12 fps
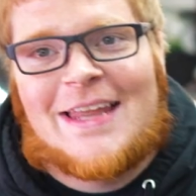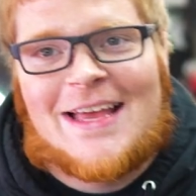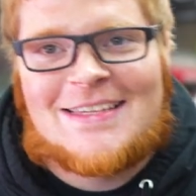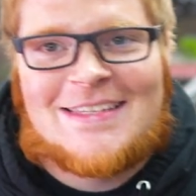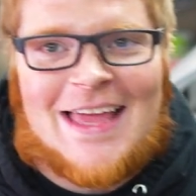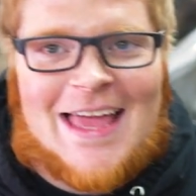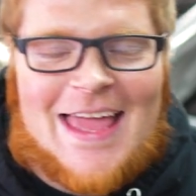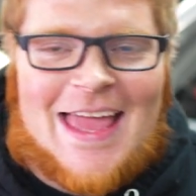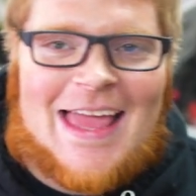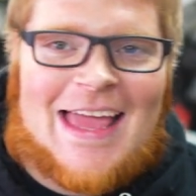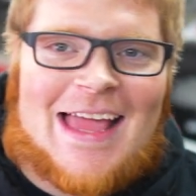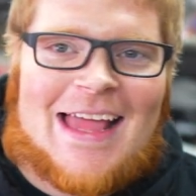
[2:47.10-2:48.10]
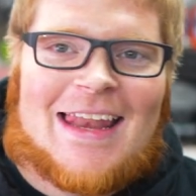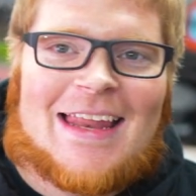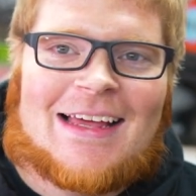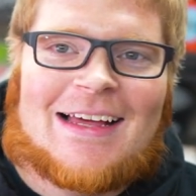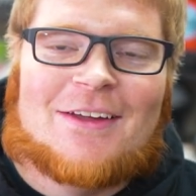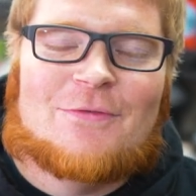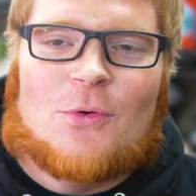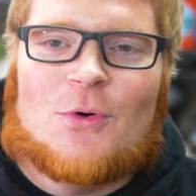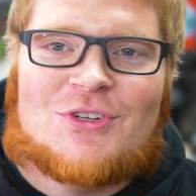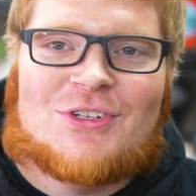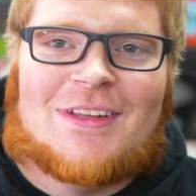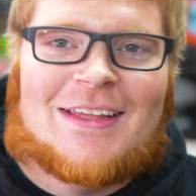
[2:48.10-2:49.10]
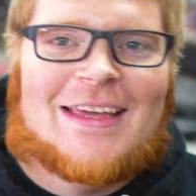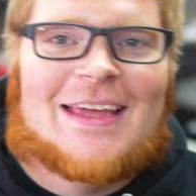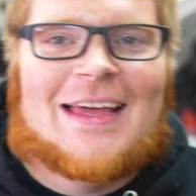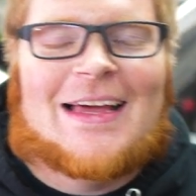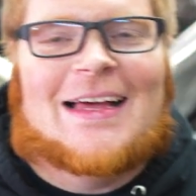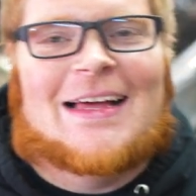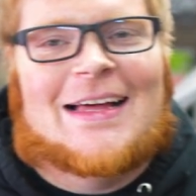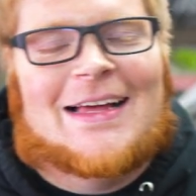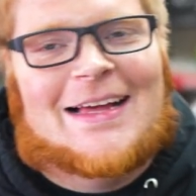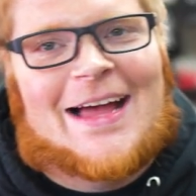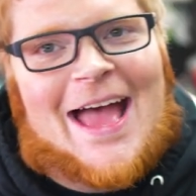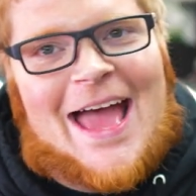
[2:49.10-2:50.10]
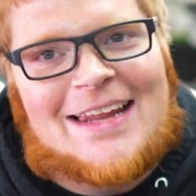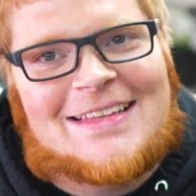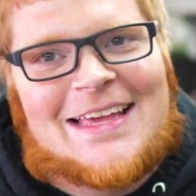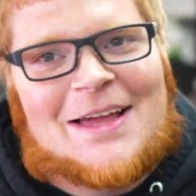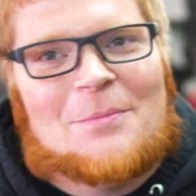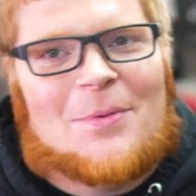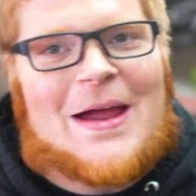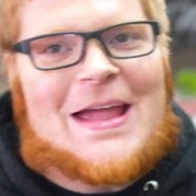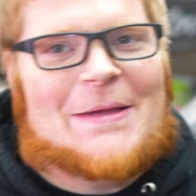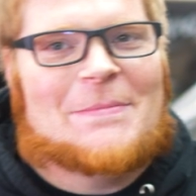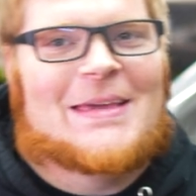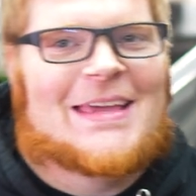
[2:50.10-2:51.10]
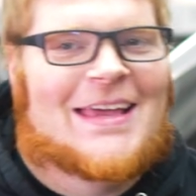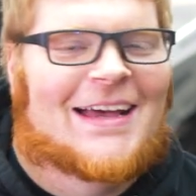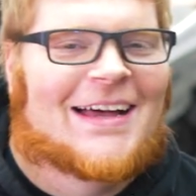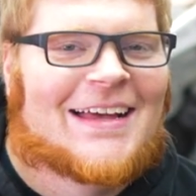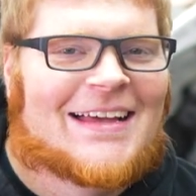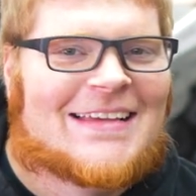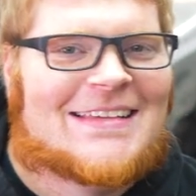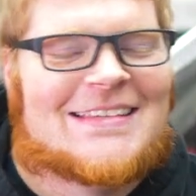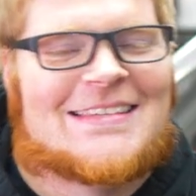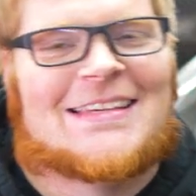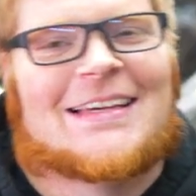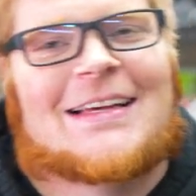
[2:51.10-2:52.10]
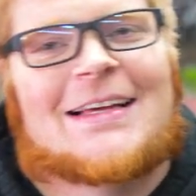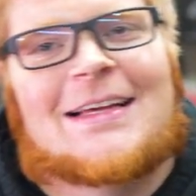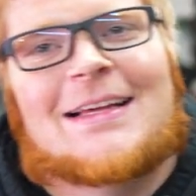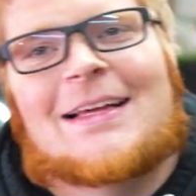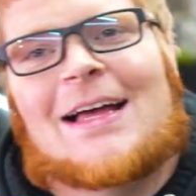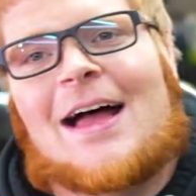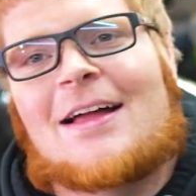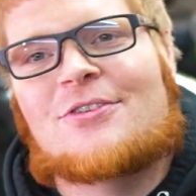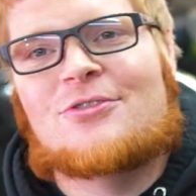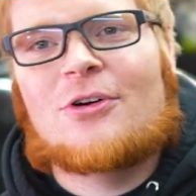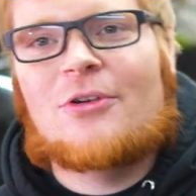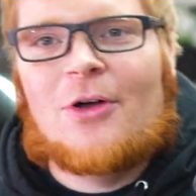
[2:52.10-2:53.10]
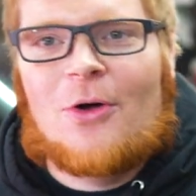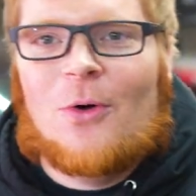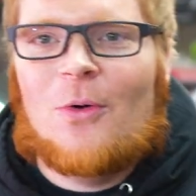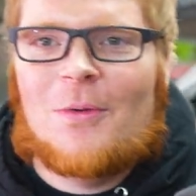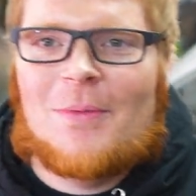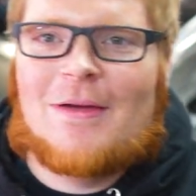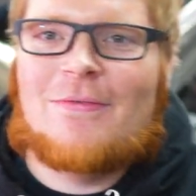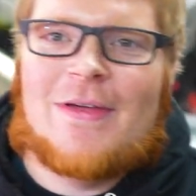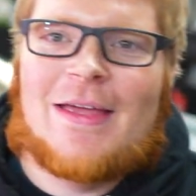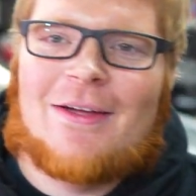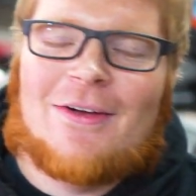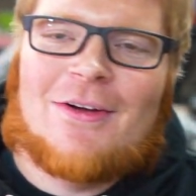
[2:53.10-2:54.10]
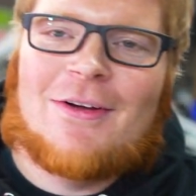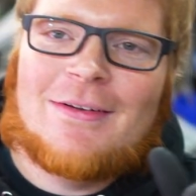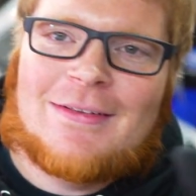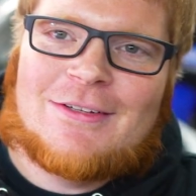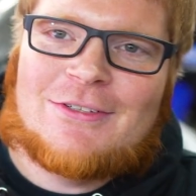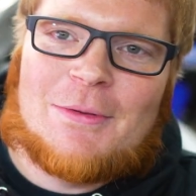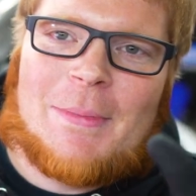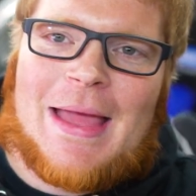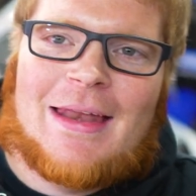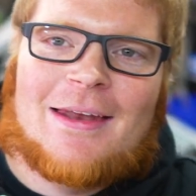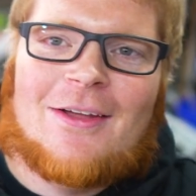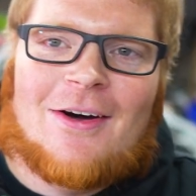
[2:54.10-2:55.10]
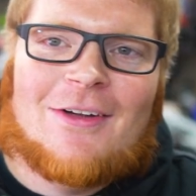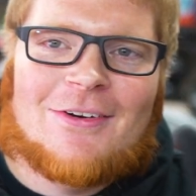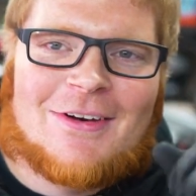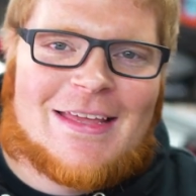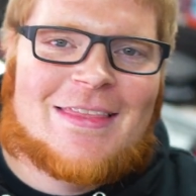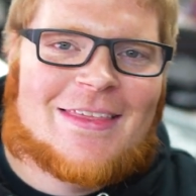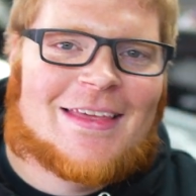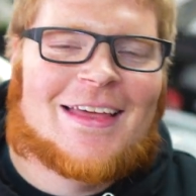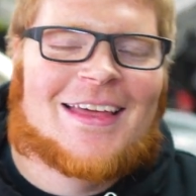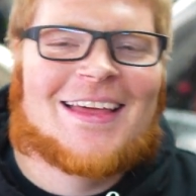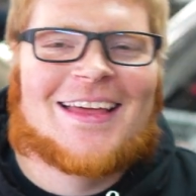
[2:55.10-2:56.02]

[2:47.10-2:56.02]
next day, and unfortunately, I had to take a break because I drilled a hole in my finger. There's a Band-Aid on underneath it.